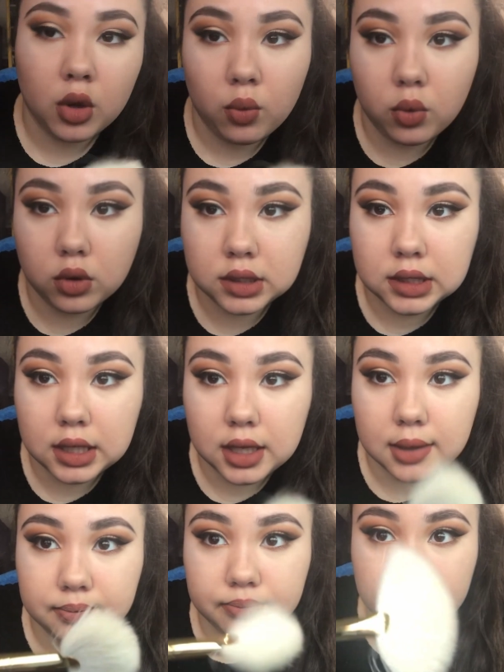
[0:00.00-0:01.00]
we'll
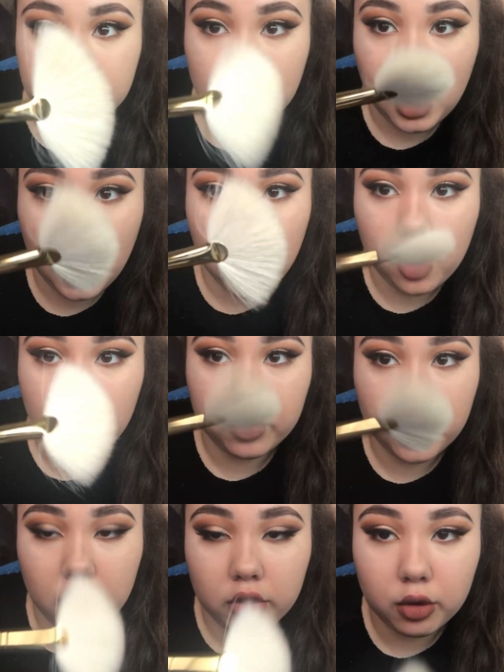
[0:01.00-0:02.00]
see how
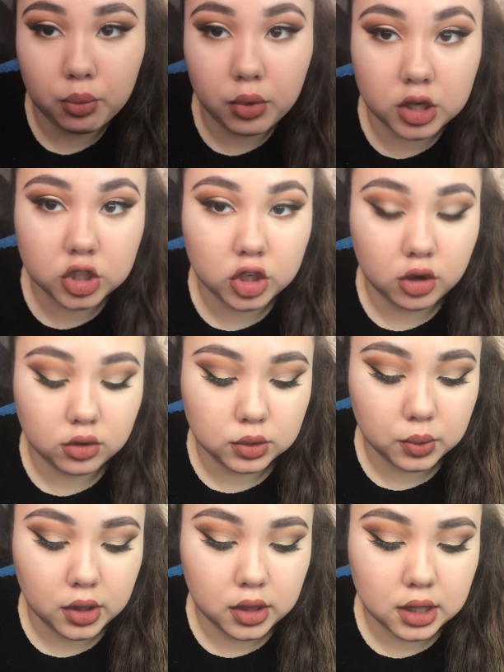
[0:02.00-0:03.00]
the other brush goes
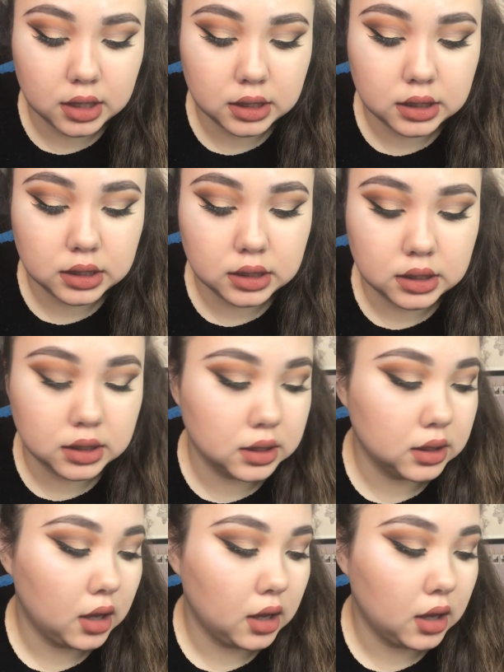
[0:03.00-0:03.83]
with this